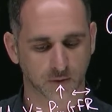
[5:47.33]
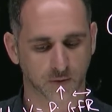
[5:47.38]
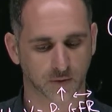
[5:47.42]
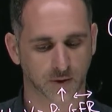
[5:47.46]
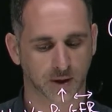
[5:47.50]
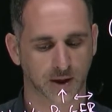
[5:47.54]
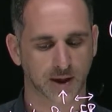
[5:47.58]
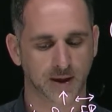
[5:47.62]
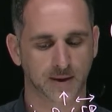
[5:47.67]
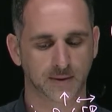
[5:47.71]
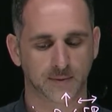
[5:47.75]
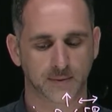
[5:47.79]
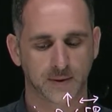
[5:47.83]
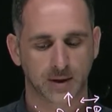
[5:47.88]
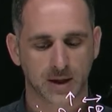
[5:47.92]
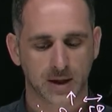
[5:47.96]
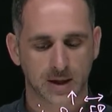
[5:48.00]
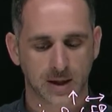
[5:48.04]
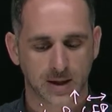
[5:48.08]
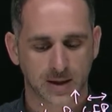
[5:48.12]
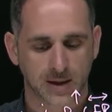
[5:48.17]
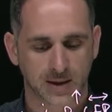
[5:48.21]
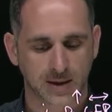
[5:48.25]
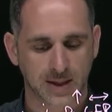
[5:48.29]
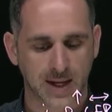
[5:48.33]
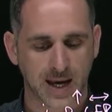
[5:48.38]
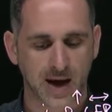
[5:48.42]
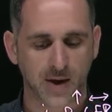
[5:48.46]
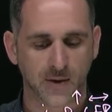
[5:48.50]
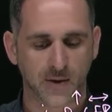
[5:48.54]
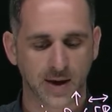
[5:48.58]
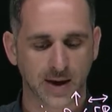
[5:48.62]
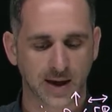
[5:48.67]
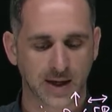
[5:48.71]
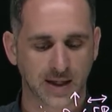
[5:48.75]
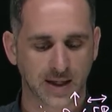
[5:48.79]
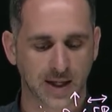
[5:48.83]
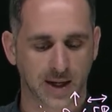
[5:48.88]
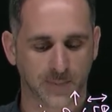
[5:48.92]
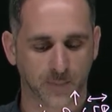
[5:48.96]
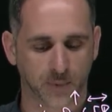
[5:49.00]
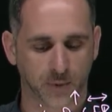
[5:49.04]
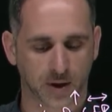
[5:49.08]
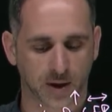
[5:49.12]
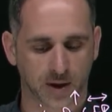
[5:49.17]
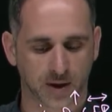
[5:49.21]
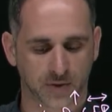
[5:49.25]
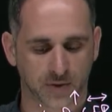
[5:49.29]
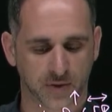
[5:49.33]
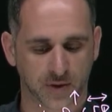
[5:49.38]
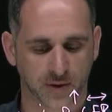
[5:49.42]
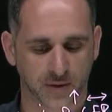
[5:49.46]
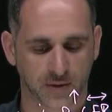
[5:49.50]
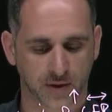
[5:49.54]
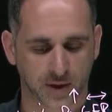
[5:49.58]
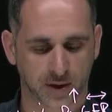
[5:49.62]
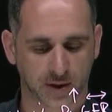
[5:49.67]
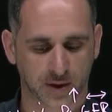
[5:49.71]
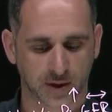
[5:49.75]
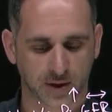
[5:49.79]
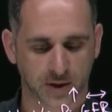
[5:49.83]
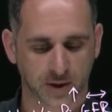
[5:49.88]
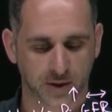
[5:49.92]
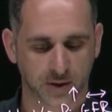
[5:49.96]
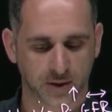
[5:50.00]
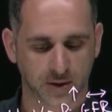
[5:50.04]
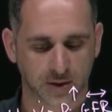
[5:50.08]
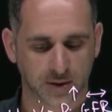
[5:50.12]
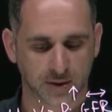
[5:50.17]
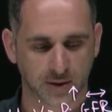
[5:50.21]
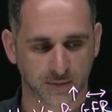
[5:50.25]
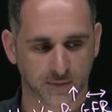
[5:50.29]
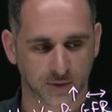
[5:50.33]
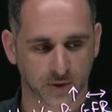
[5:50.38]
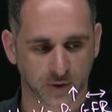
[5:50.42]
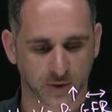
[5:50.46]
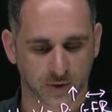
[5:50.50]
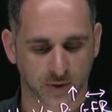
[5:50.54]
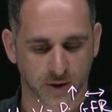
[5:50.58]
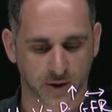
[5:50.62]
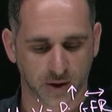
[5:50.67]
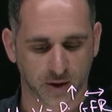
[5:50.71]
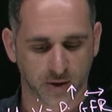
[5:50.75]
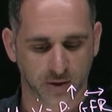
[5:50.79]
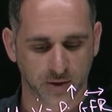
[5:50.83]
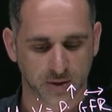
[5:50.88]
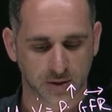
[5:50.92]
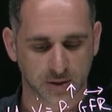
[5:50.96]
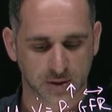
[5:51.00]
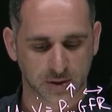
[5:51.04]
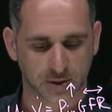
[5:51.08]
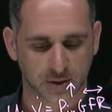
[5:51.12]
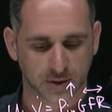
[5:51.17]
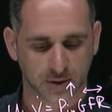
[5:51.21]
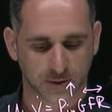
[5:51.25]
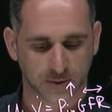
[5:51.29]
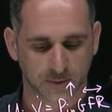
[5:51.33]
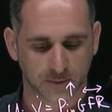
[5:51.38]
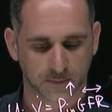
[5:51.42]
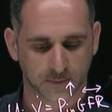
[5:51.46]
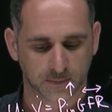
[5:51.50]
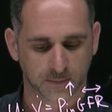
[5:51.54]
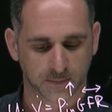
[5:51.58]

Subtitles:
all right, now I end up with the clearance of glucose